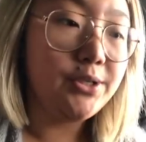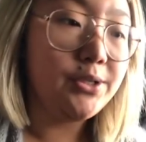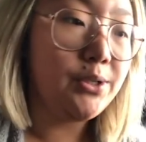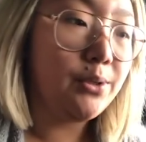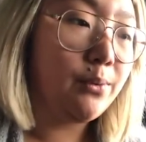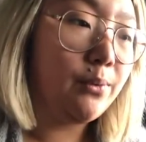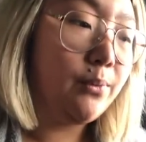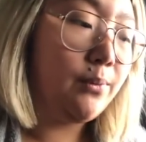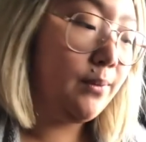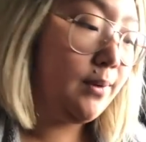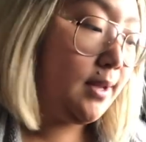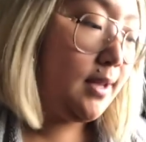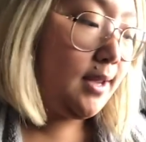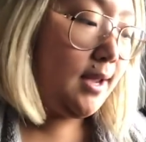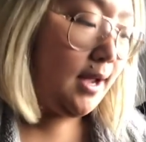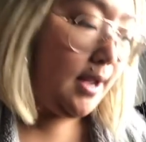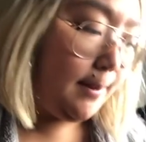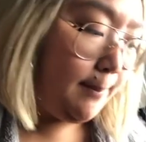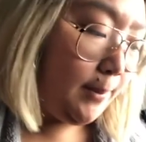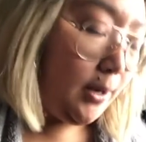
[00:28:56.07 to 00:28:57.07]
So
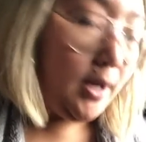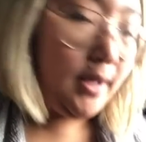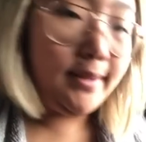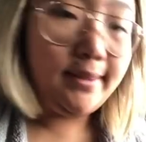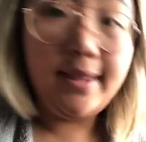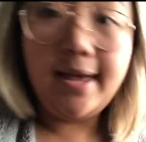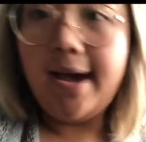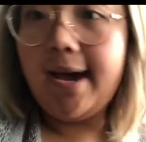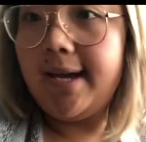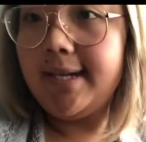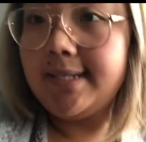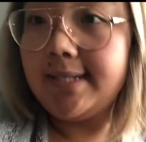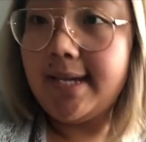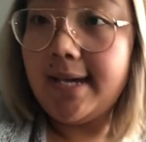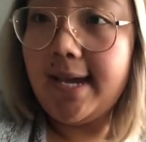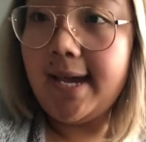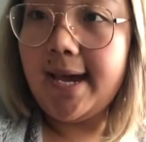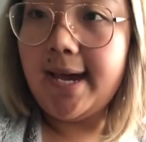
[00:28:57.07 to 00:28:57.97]
I bought that